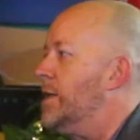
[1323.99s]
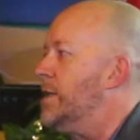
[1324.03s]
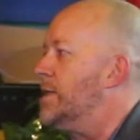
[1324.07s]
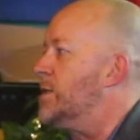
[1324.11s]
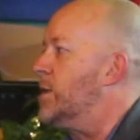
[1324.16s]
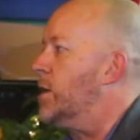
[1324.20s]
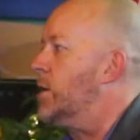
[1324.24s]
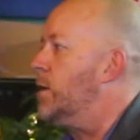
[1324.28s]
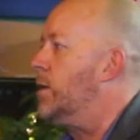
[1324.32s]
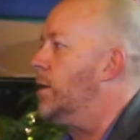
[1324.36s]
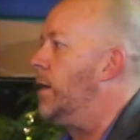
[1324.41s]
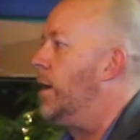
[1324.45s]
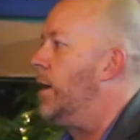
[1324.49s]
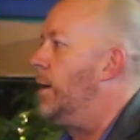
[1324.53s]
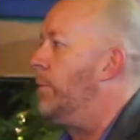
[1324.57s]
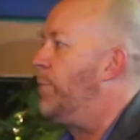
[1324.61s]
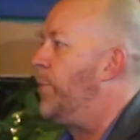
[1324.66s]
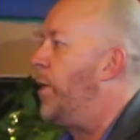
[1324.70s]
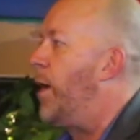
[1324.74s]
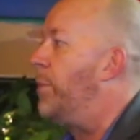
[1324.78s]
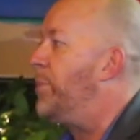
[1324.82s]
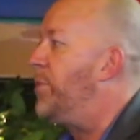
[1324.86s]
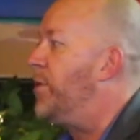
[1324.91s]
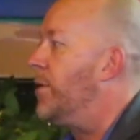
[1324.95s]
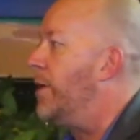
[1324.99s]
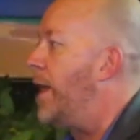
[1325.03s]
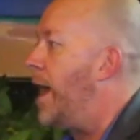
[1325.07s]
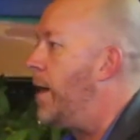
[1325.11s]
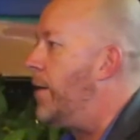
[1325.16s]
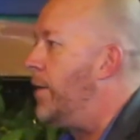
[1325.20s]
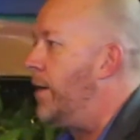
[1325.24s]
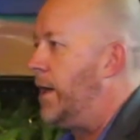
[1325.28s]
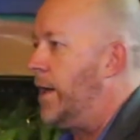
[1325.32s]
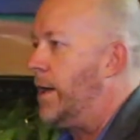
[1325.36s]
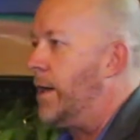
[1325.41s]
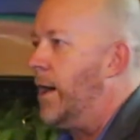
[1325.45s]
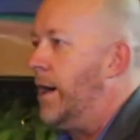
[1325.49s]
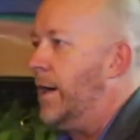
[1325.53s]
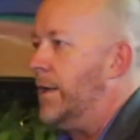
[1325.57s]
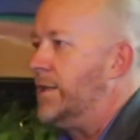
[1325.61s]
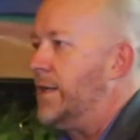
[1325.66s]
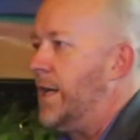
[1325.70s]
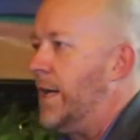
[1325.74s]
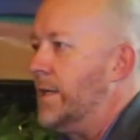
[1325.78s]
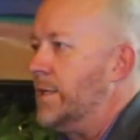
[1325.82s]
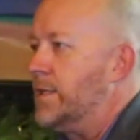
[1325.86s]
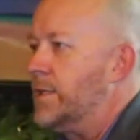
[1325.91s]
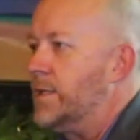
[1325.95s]
it's a, a popularity
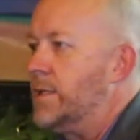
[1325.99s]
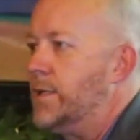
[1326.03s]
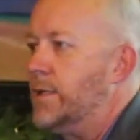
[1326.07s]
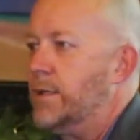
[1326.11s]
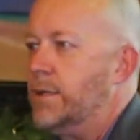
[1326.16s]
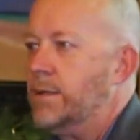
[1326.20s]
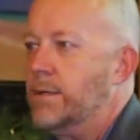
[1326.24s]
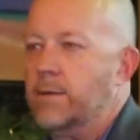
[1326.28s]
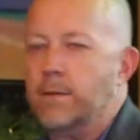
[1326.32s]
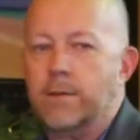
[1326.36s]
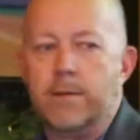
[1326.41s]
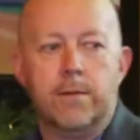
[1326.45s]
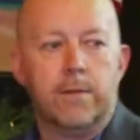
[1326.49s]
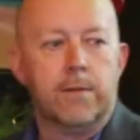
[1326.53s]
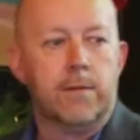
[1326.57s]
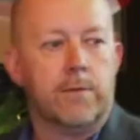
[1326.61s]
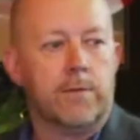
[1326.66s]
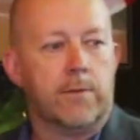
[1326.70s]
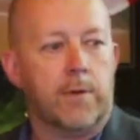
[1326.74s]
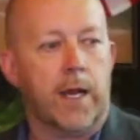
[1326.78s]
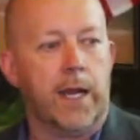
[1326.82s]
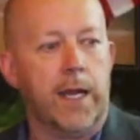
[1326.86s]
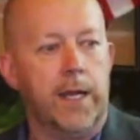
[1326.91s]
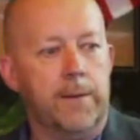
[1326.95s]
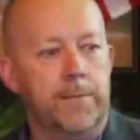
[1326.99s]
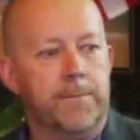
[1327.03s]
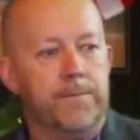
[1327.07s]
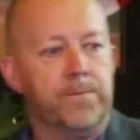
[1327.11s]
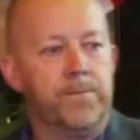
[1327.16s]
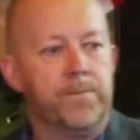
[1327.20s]
contest, right?